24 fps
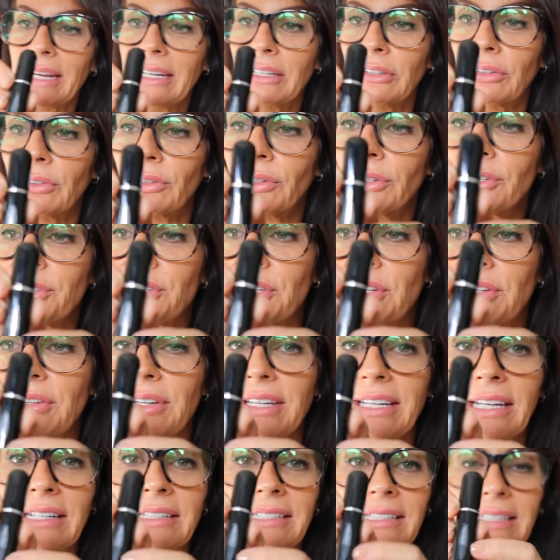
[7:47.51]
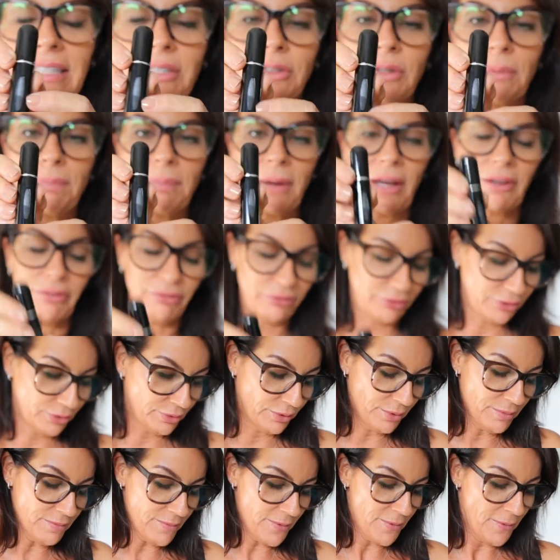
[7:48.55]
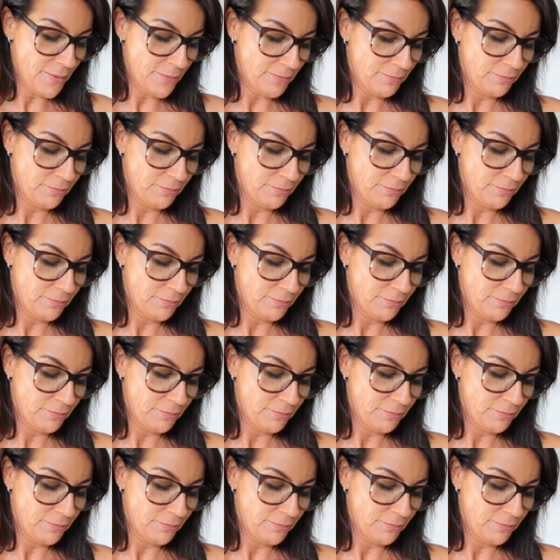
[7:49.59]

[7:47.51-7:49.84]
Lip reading: window so you can see the perfume.